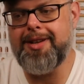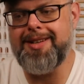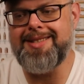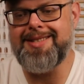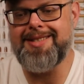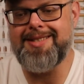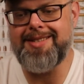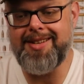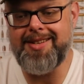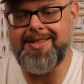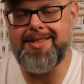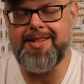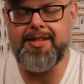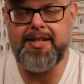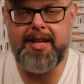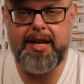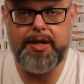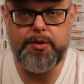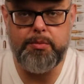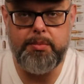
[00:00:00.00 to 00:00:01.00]

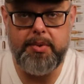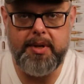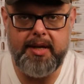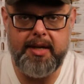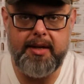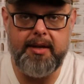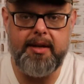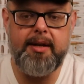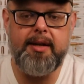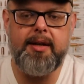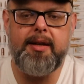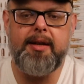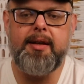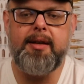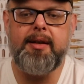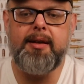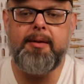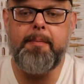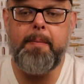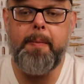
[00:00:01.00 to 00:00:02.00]
consensus has been
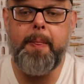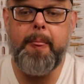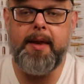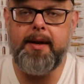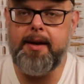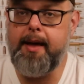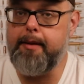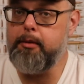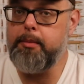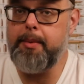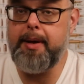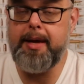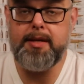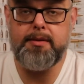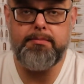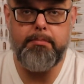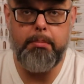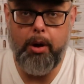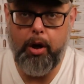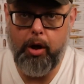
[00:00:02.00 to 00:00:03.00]
double
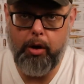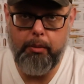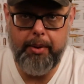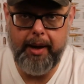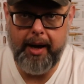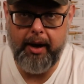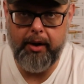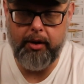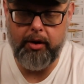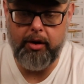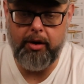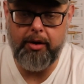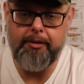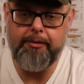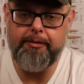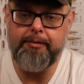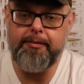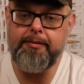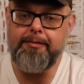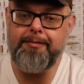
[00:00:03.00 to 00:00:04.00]
base ball powder
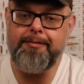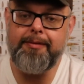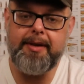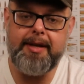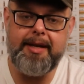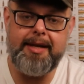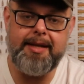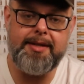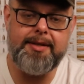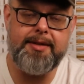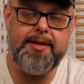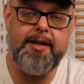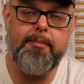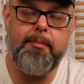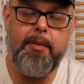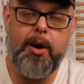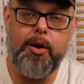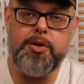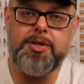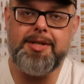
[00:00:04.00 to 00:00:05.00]
is the
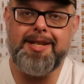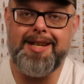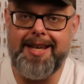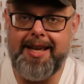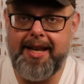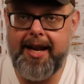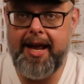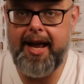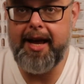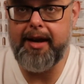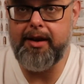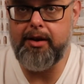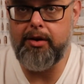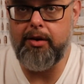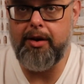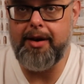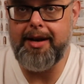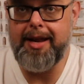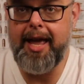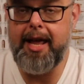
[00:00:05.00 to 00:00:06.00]
most
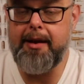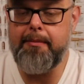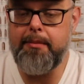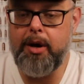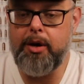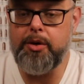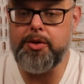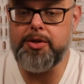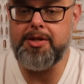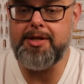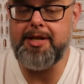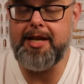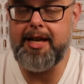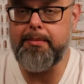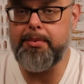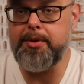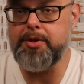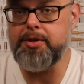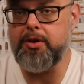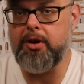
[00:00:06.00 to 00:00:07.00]
inaccurate and most
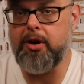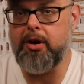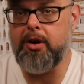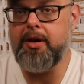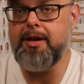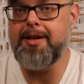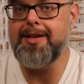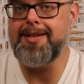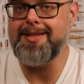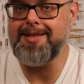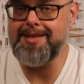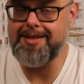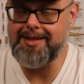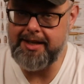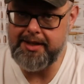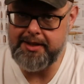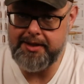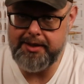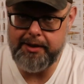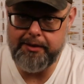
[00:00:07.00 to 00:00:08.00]
temperature
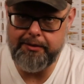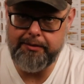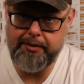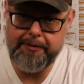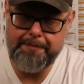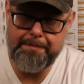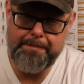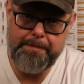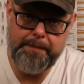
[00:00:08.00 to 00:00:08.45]
sensitive.